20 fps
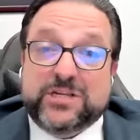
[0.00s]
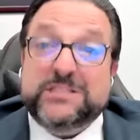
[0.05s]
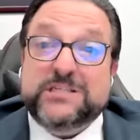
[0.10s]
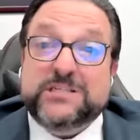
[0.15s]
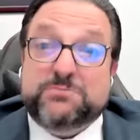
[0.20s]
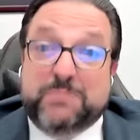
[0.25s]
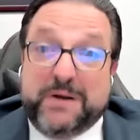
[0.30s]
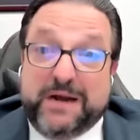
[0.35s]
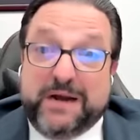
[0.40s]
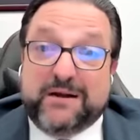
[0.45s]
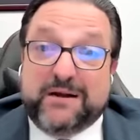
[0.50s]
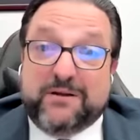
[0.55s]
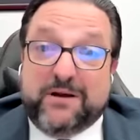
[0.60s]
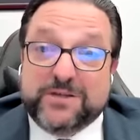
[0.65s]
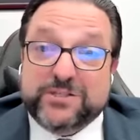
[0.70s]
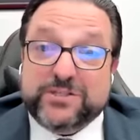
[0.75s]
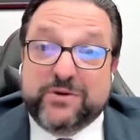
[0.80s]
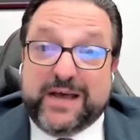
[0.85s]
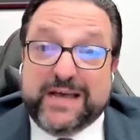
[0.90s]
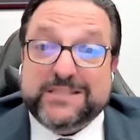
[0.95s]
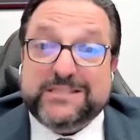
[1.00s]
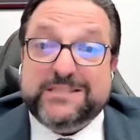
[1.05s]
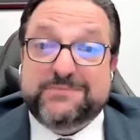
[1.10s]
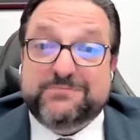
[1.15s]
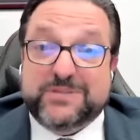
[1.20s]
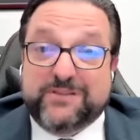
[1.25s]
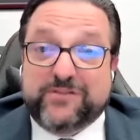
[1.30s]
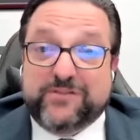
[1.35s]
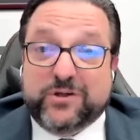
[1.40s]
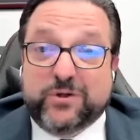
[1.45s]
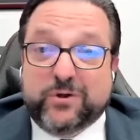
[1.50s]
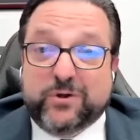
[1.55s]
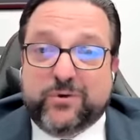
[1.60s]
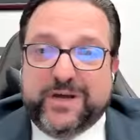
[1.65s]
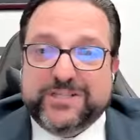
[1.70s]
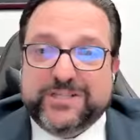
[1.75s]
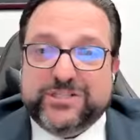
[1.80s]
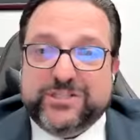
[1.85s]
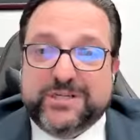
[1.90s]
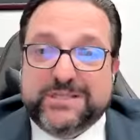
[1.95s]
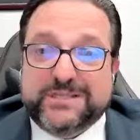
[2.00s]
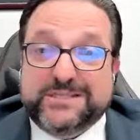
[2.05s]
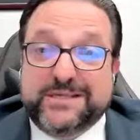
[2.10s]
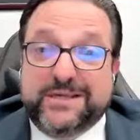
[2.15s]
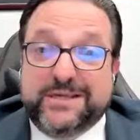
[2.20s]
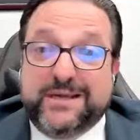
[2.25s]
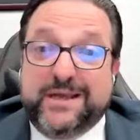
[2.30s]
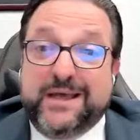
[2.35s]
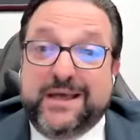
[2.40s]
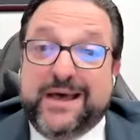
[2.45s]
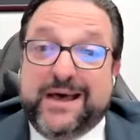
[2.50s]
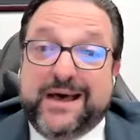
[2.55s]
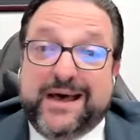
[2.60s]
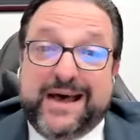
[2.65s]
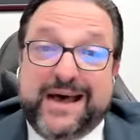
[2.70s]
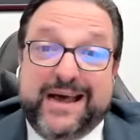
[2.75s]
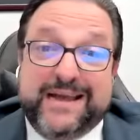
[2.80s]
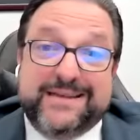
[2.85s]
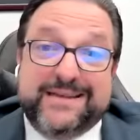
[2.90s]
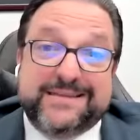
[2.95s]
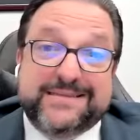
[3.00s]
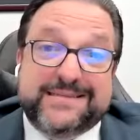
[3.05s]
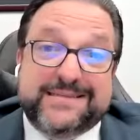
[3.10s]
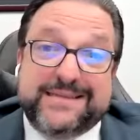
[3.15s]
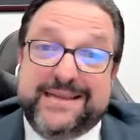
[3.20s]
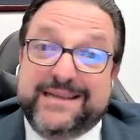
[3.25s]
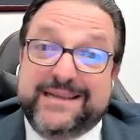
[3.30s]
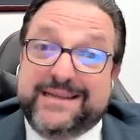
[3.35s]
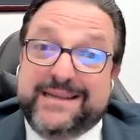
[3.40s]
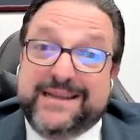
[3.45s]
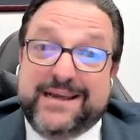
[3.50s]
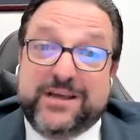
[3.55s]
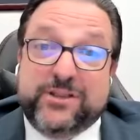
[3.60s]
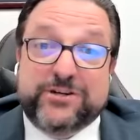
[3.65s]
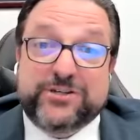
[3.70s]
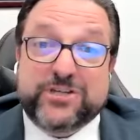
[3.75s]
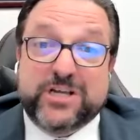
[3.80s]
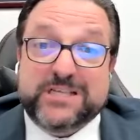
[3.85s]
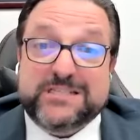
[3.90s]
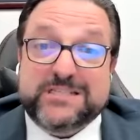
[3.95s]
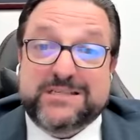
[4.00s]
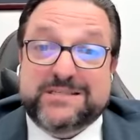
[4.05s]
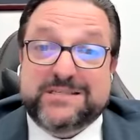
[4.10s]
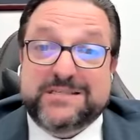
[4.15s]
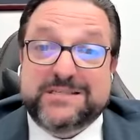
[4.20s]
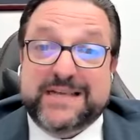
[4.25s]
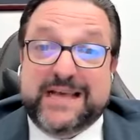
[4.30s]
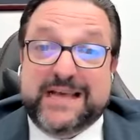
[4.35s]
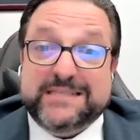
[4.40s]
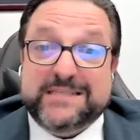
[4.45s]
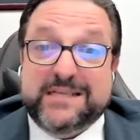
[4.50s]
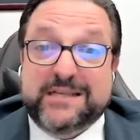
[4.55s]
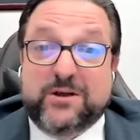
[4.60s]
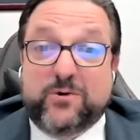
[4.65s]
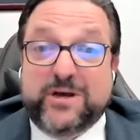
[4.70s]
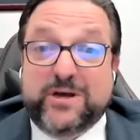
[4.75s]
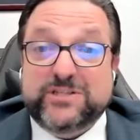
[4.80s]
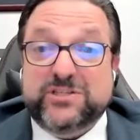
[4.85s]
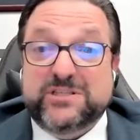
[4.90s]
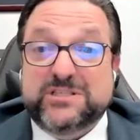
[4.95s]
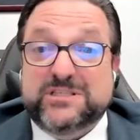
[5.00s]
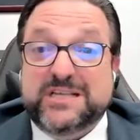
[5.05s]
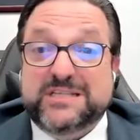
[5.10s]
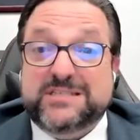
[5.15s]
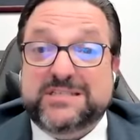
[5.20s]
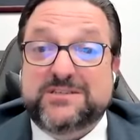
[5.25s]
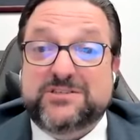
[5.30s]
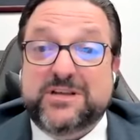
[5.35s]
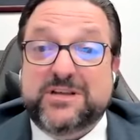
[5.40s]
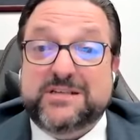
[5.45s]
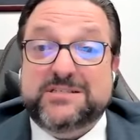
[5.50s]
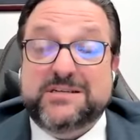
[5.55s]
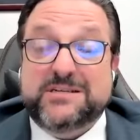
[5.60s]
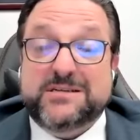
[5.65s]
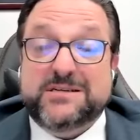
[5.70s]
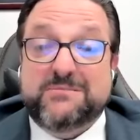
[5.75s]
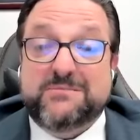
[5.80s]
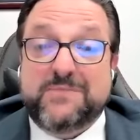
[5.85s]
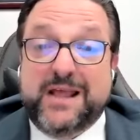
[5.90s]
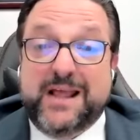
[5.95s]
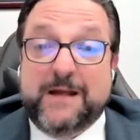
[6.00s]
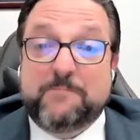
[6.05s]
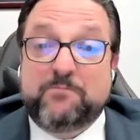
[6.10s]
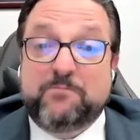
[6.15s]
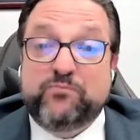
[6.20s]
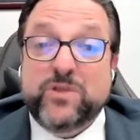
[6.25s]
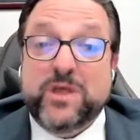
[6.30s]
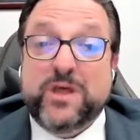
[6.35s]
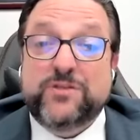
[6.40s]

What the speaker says: Justice Barrett also asked some difficult questions. I didn't see any other justices asking questions that suggested to me